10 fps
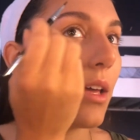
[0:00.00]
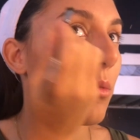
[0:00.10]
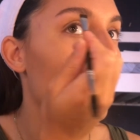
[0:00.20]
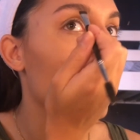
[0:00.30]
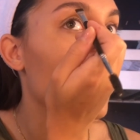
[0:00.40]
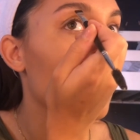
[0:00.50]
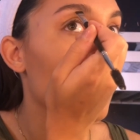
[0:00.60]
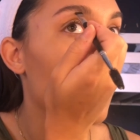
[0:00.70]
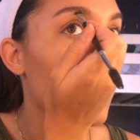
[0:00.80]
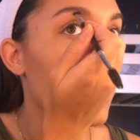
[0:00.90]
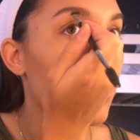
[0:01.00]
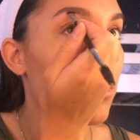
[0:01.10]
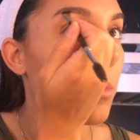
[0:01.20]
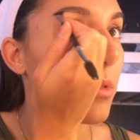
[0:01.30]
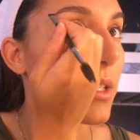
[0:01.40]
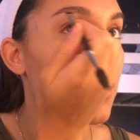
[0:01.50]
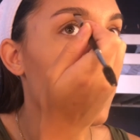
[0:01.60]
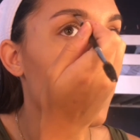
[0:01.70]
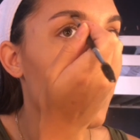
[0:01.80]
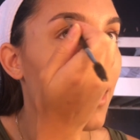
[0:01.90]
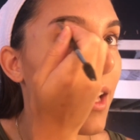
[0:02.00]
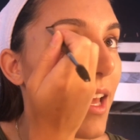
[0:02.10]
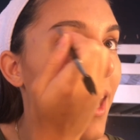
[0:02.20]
it was like you're walking through the prison